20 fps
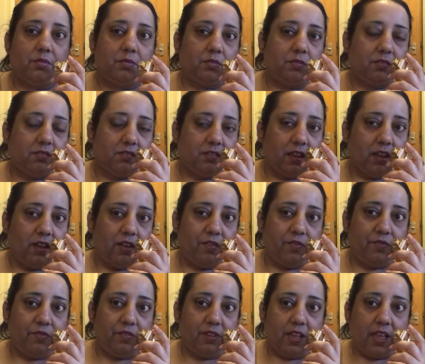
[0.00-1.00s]

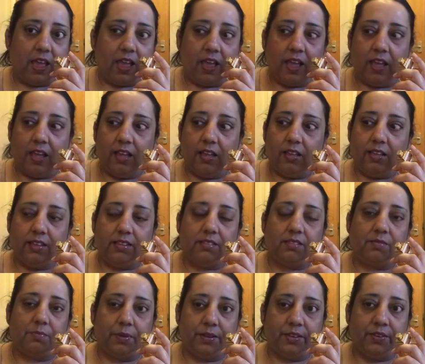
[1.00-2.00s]
stuff,
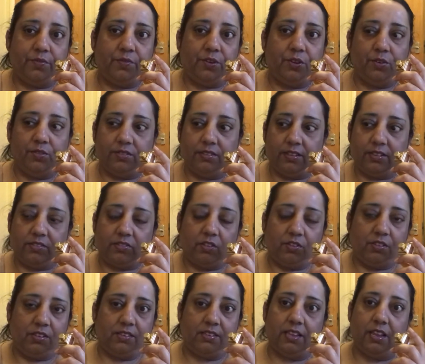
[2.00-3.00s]
it's my diffuser. It's
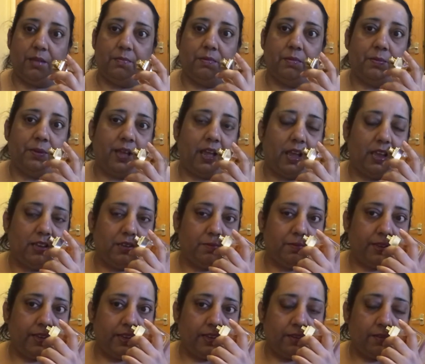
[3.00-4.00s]
on the table behind
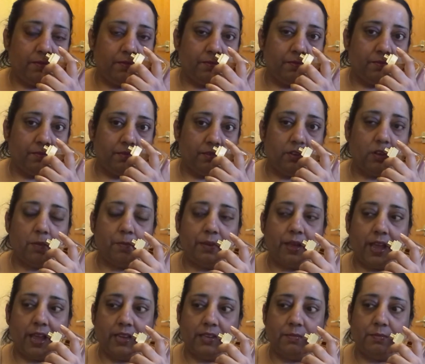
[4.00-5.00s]
me. Not
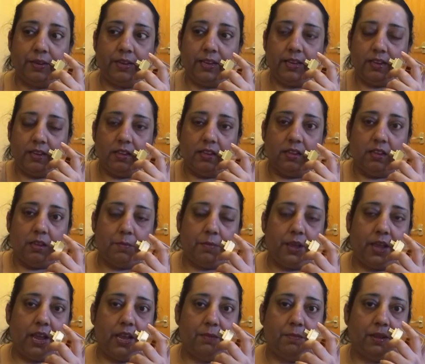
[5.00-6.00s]
behind me,
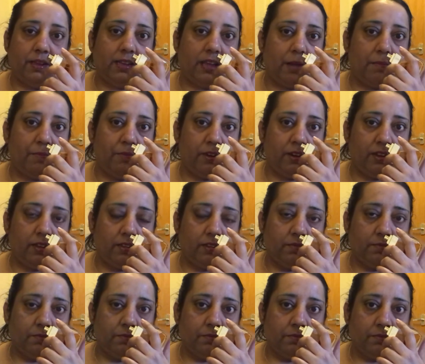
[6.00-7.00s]
behind my camera.
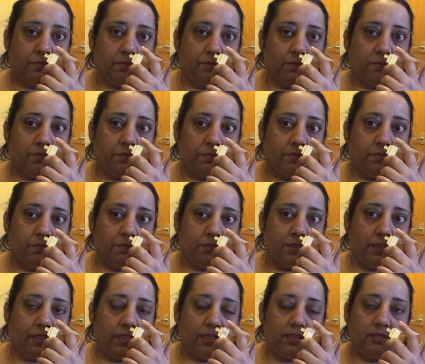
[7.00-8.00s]

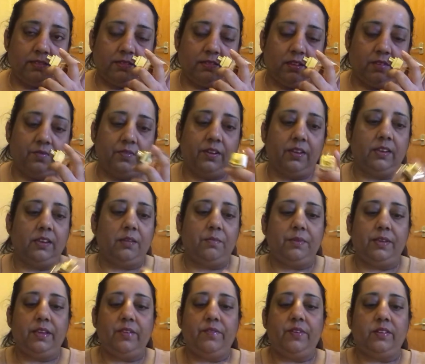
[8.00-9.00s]
Yeah, this is lovely. Let
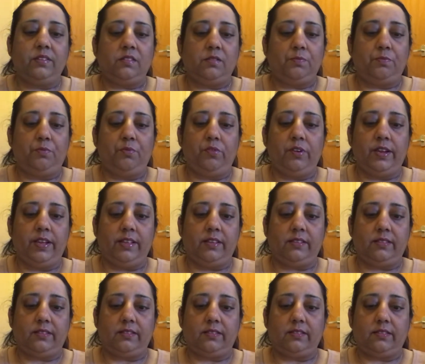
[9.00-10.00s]
me give it a
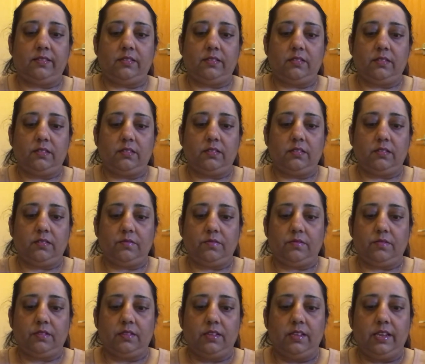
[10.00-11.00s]
spritz.
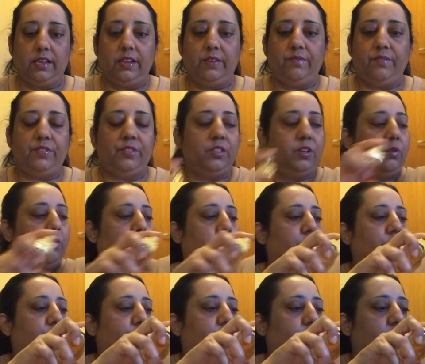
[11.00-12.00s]
Even
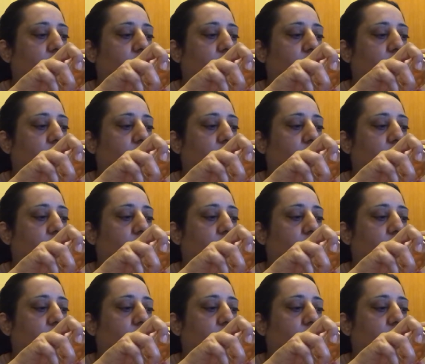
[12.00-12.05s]
though